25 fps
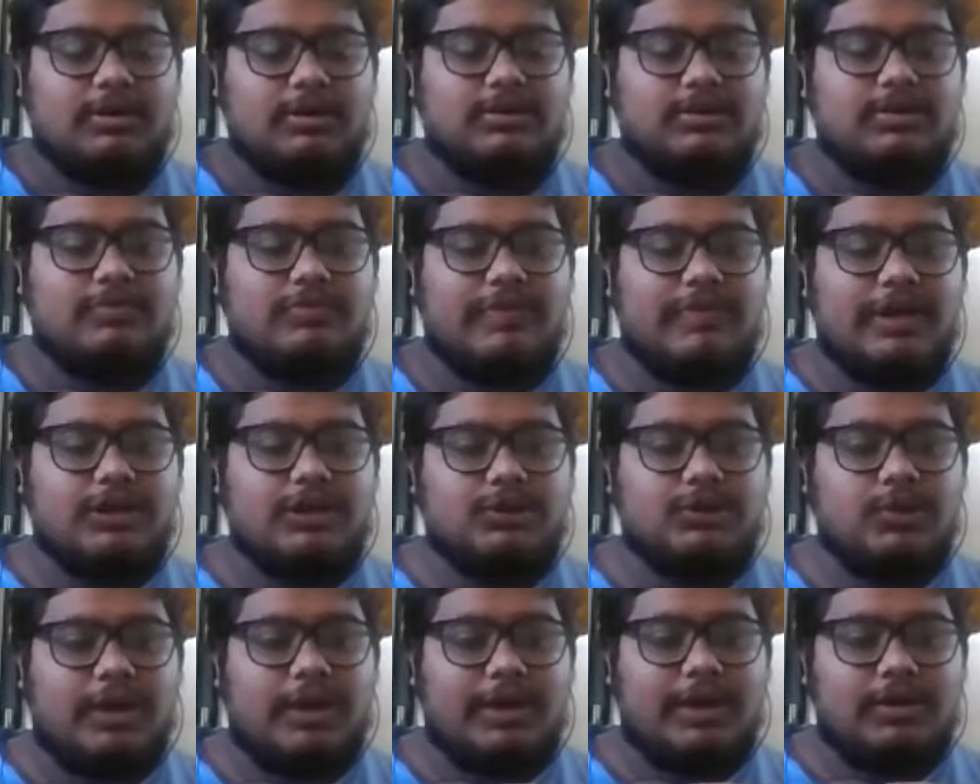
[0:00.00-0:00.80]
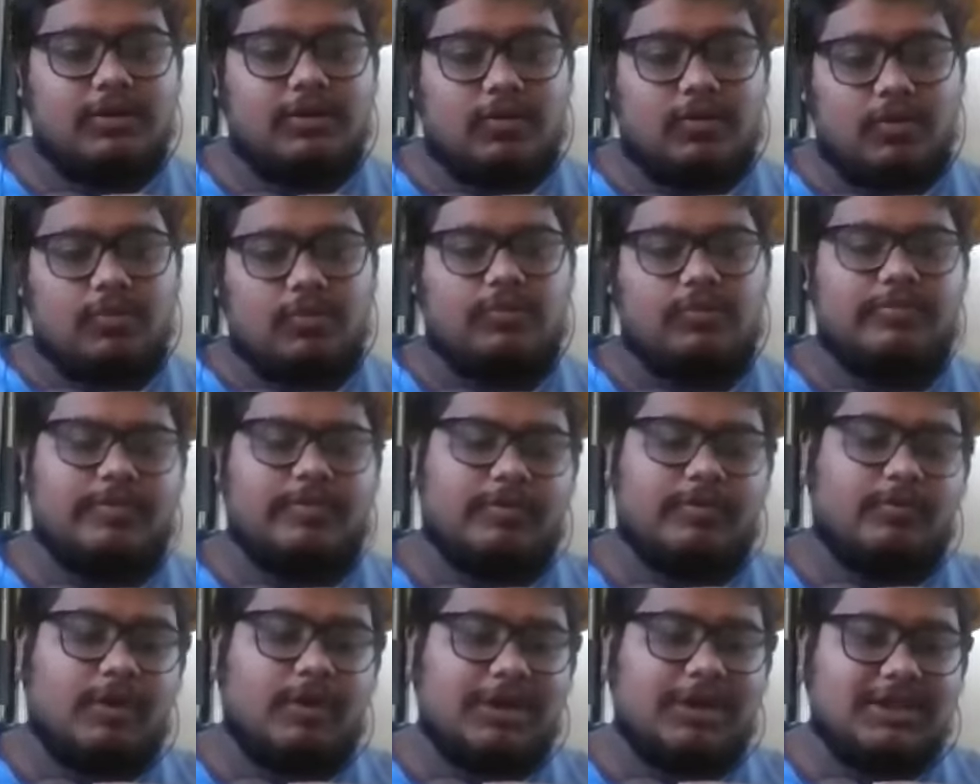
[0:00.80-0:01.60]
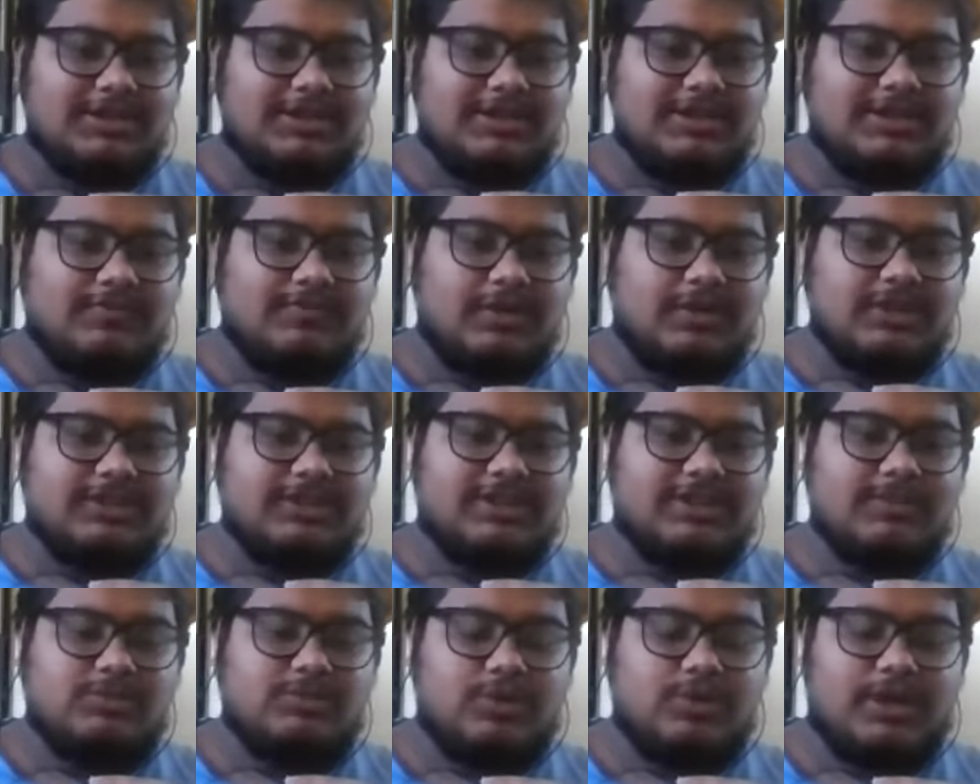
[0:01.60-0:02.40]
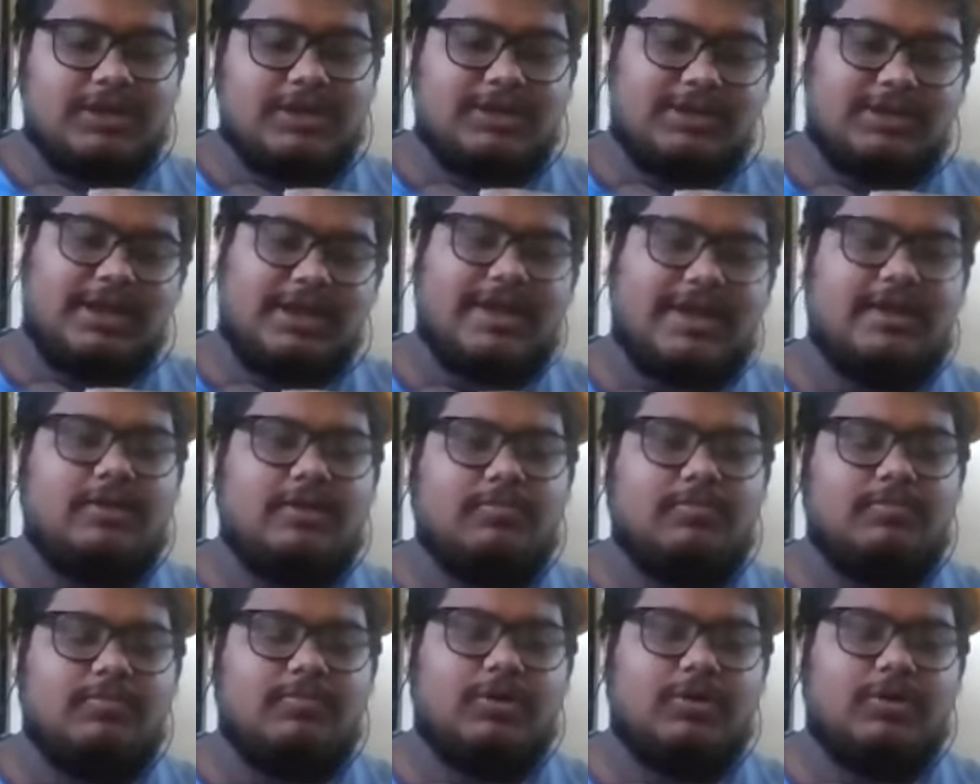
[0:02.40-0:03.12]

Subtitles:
So, where should I go? What is the first step should I take?